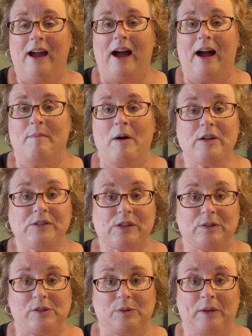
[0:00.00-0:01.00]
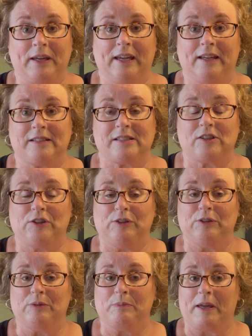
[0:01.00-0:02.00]
I'm also doing it
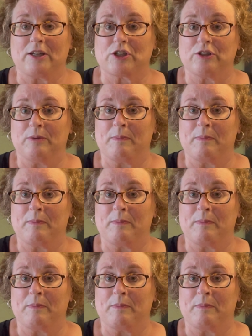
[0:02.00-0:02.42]
to make sure